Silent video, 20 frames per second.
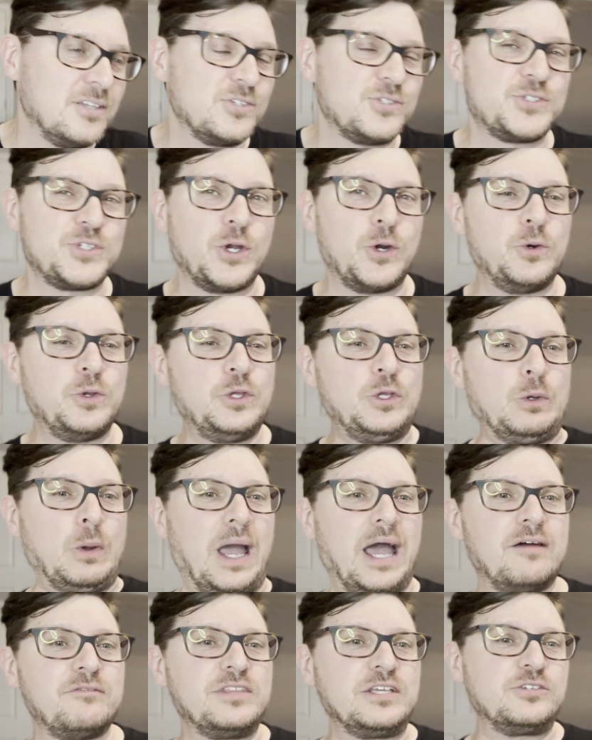So you
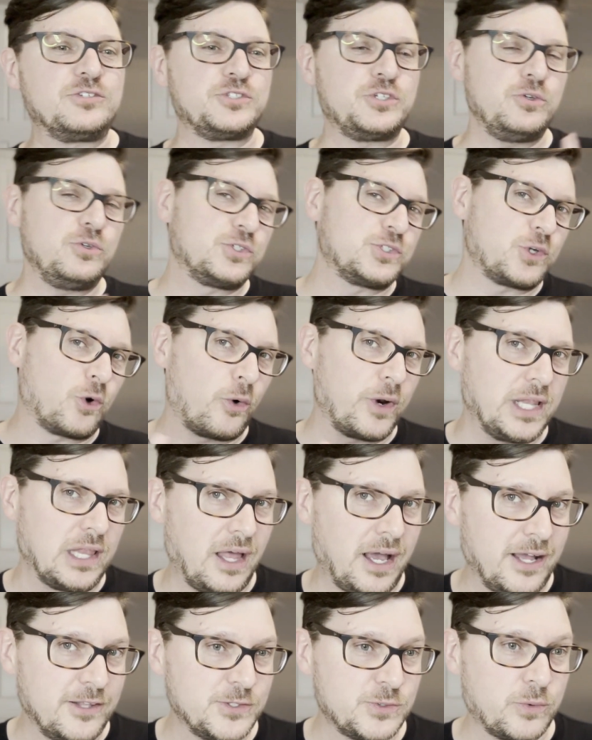have these two
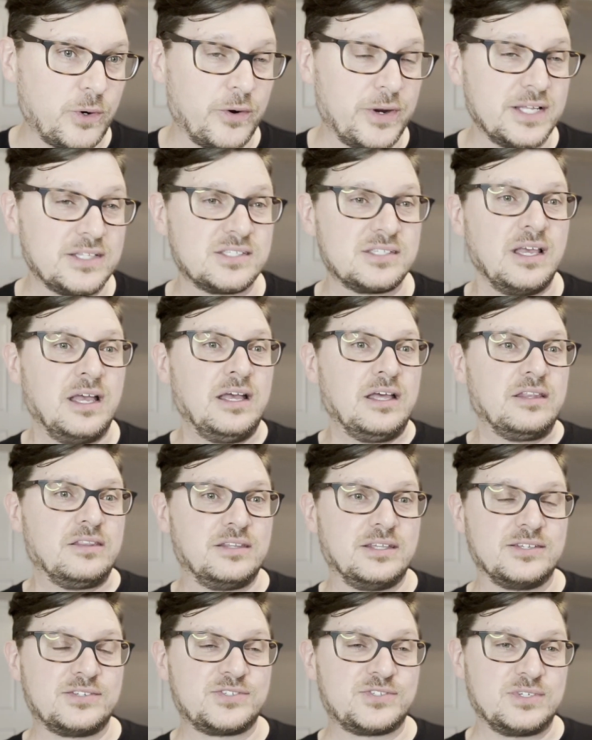storylines where it's
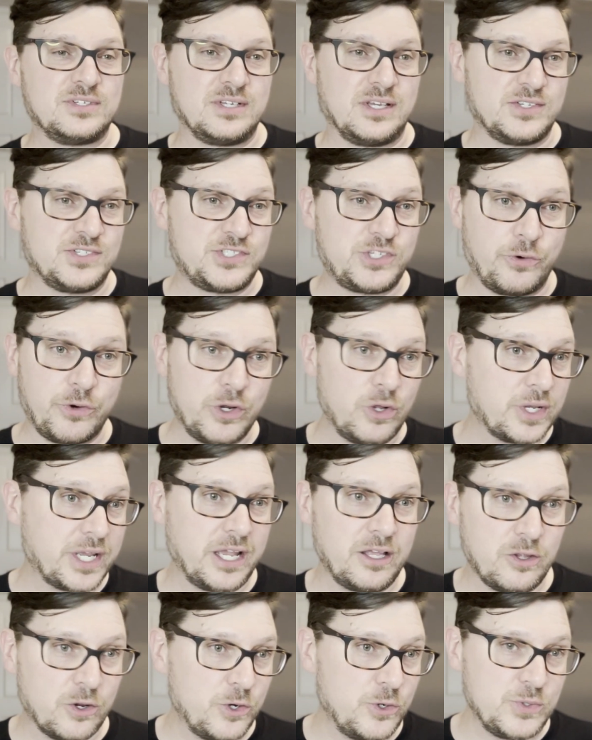this uh, serial
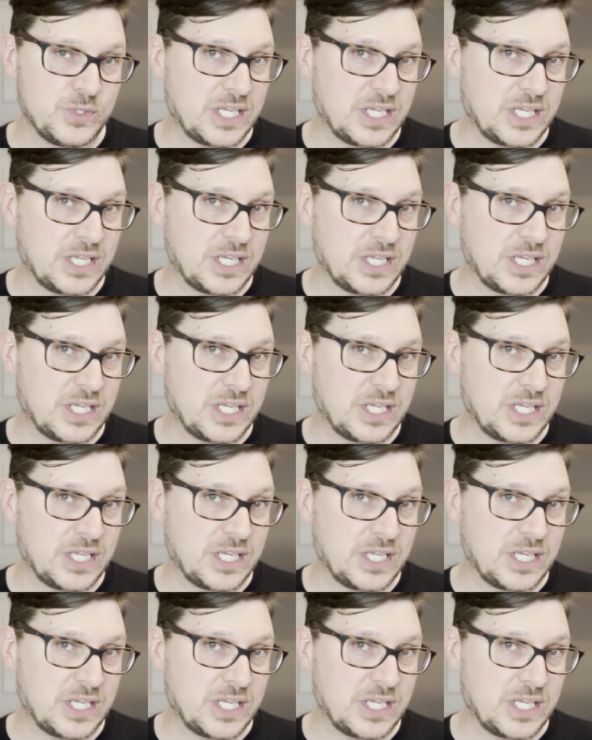killer who's